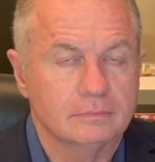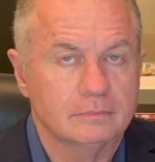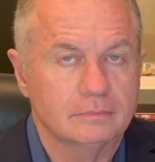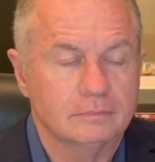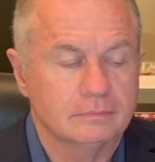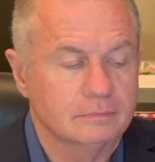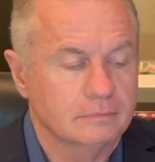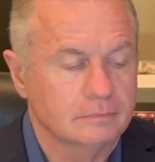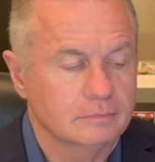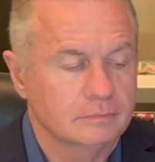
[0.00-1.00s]

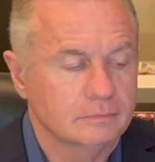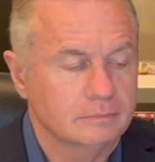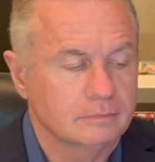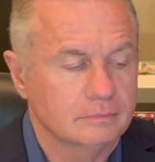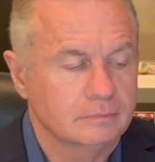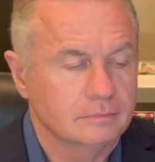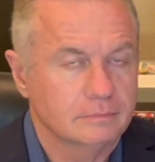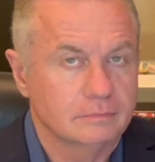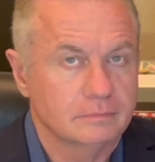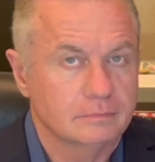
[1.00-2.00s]

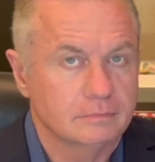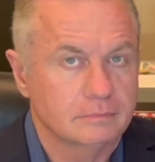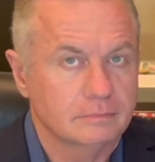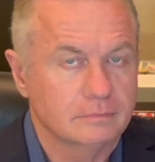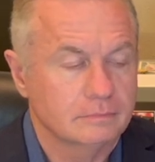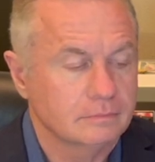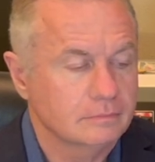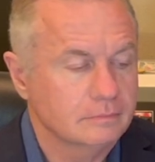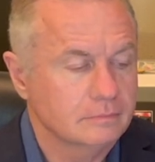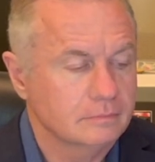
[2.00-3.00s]

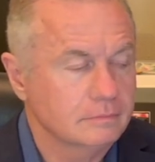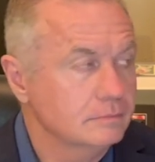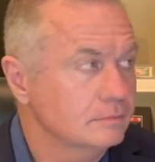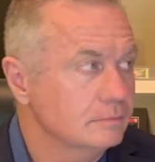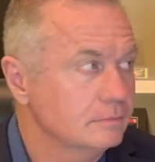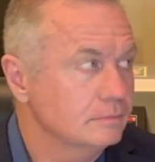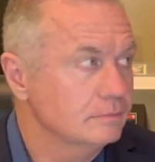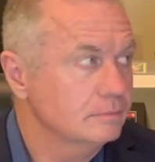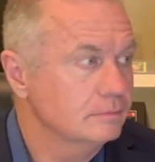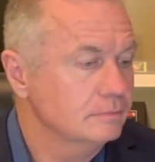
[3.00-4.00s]

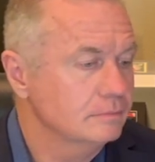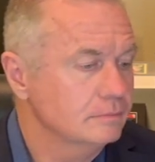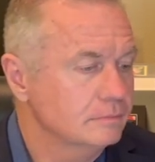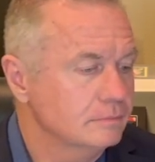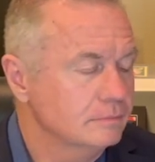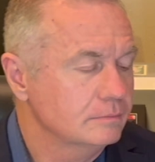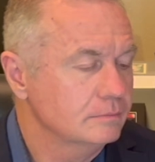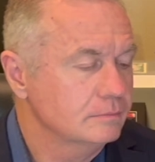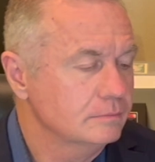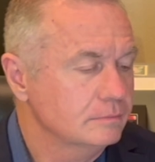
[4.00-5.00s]

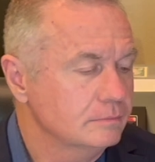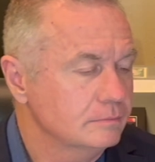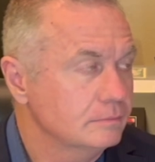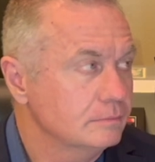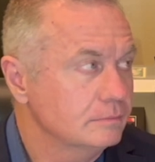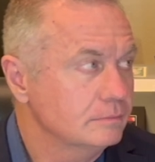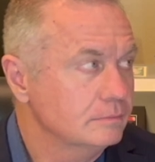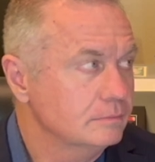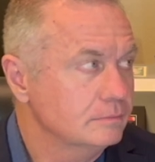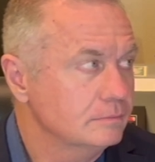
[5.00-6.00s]

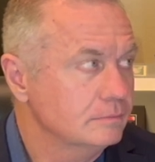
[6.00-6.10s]
[no speech]